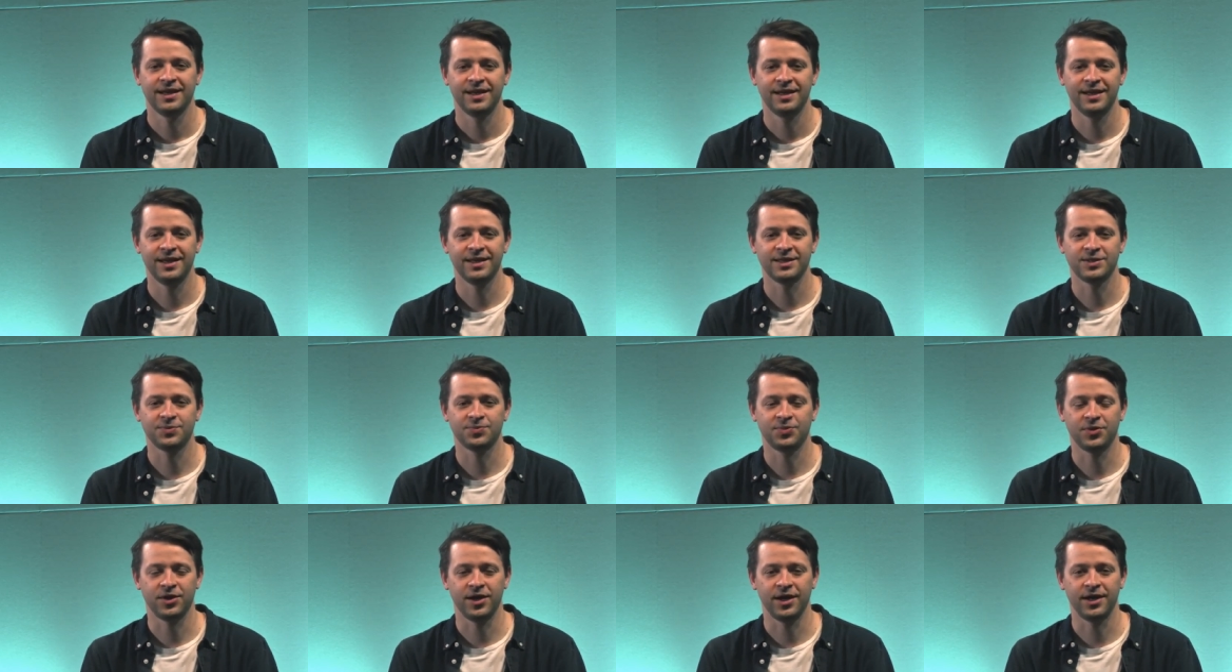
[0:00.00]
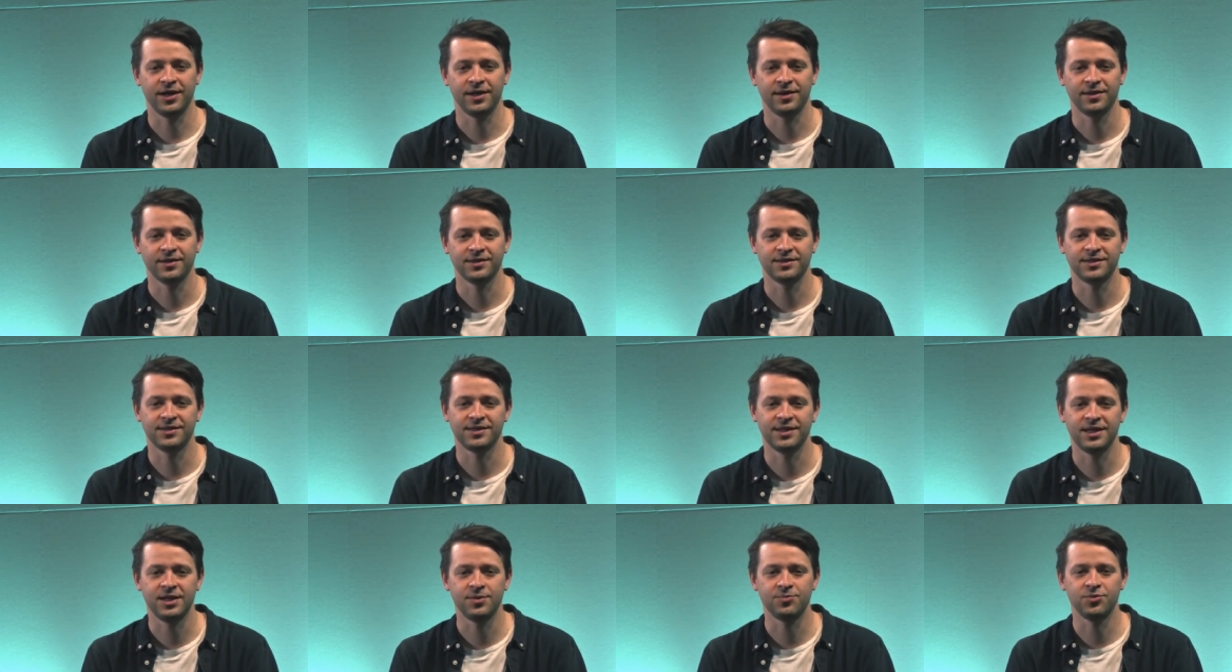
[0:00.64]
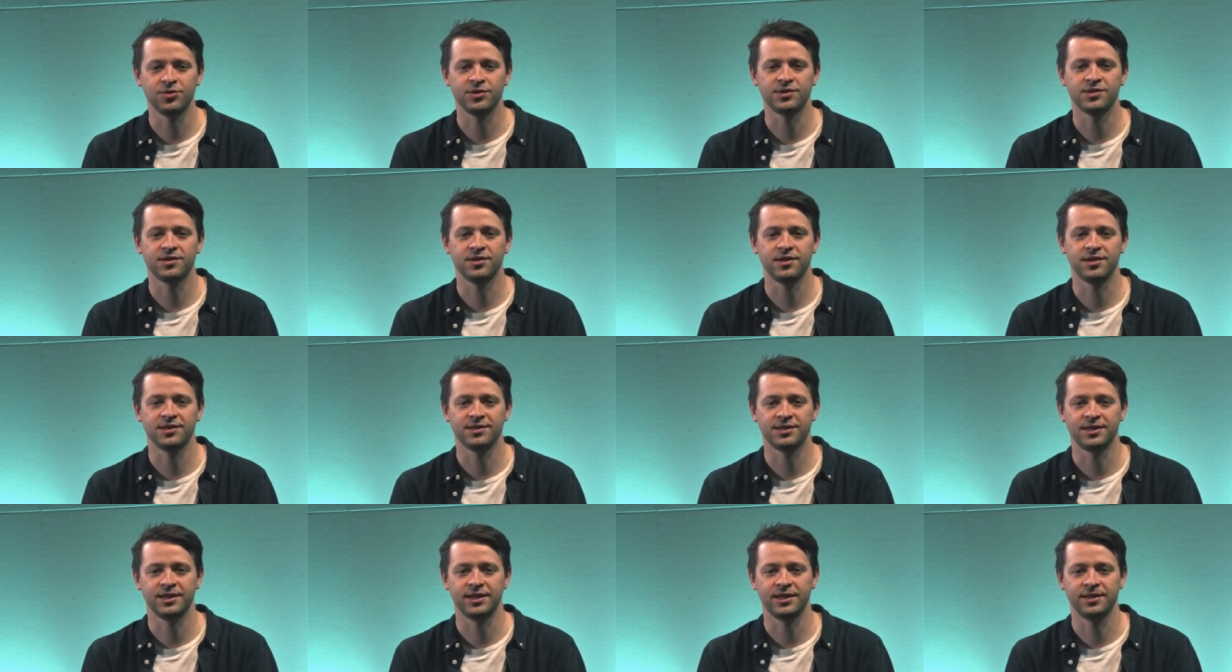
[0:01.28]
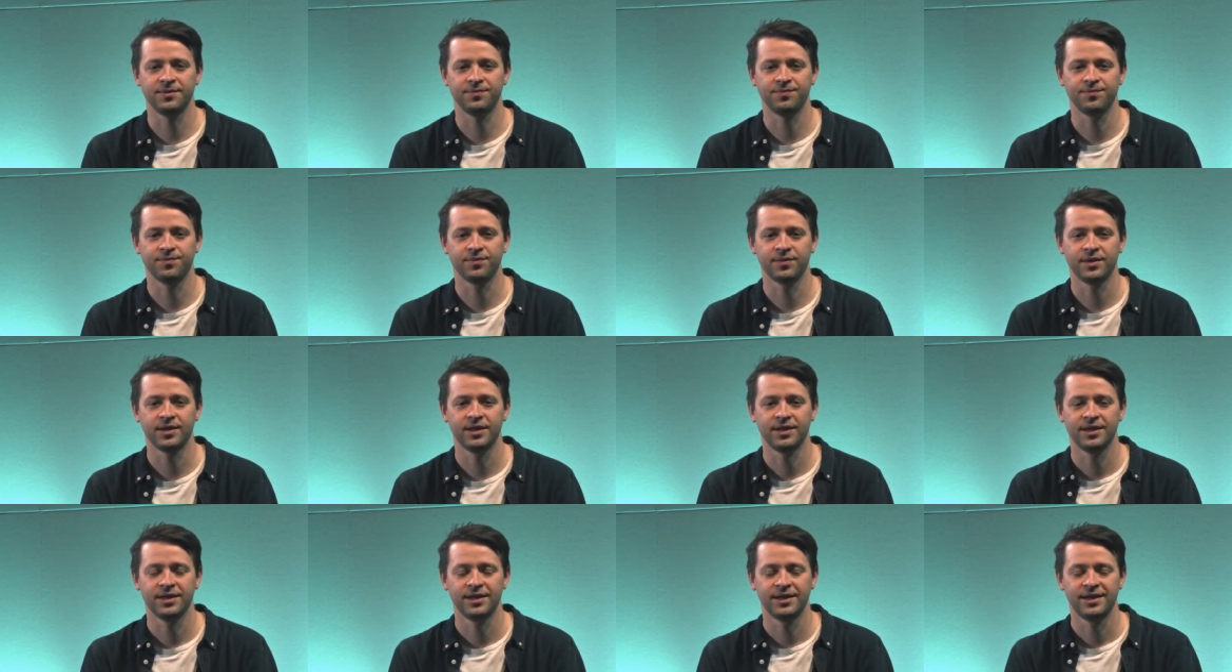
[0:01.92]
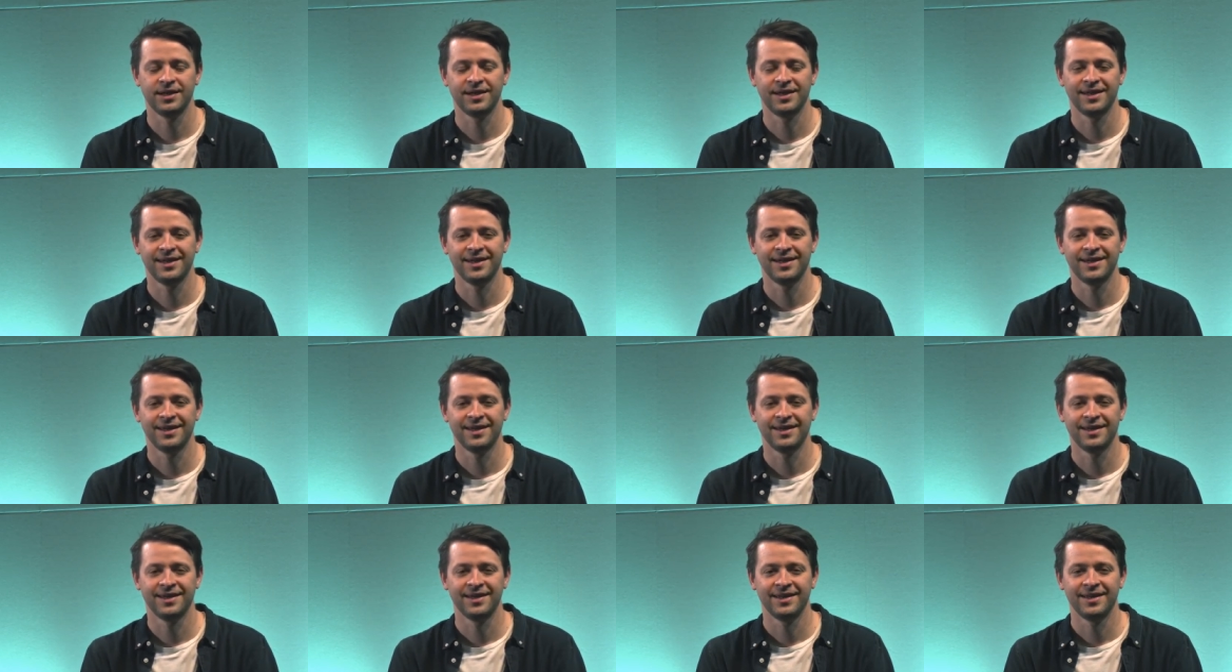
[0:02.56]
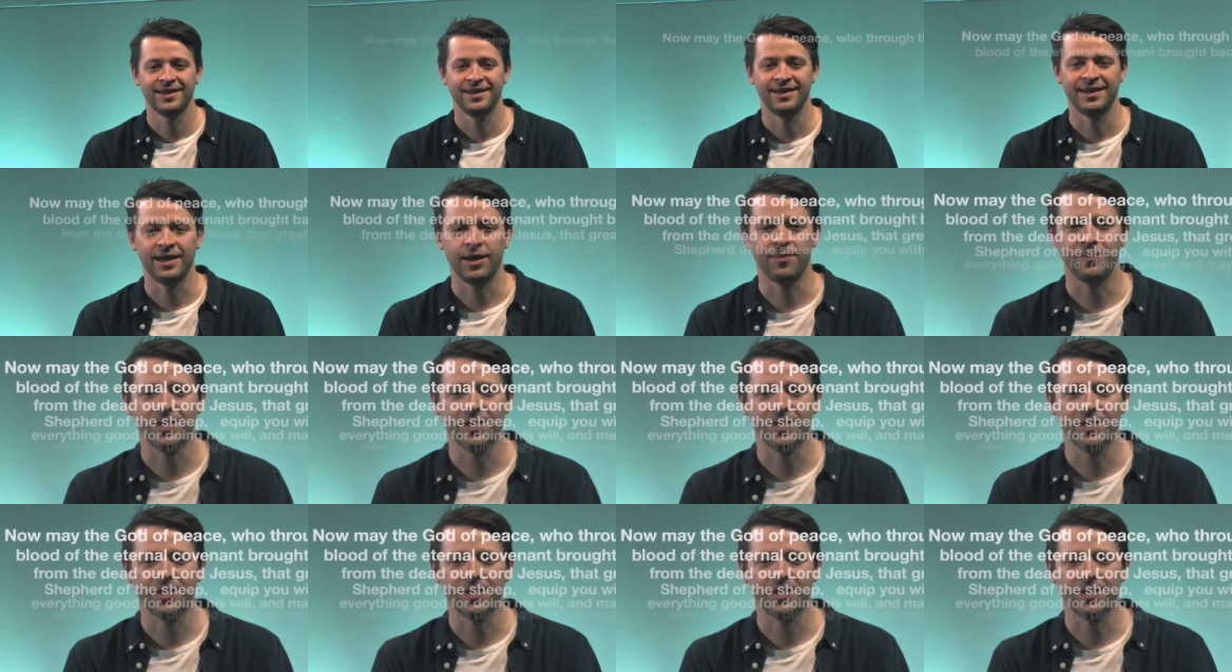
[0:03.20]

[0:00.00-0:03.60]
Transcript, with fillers: Let's pray. This is Hebrews 13. Now